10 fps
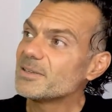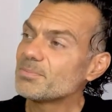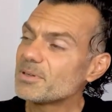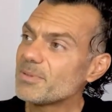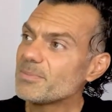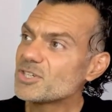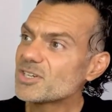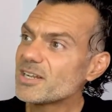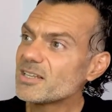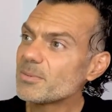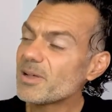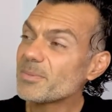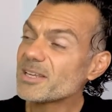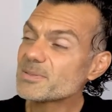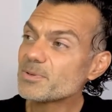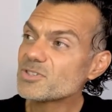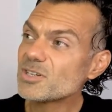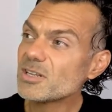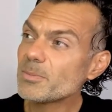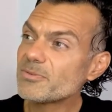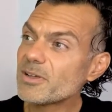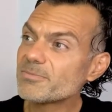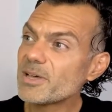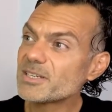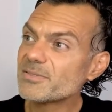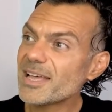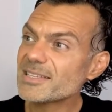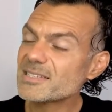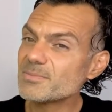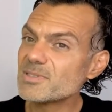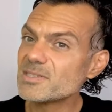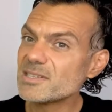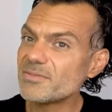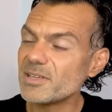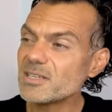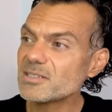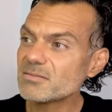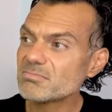but maybe Chanel number. I mean, I suppose Chanel number five might have had some civet,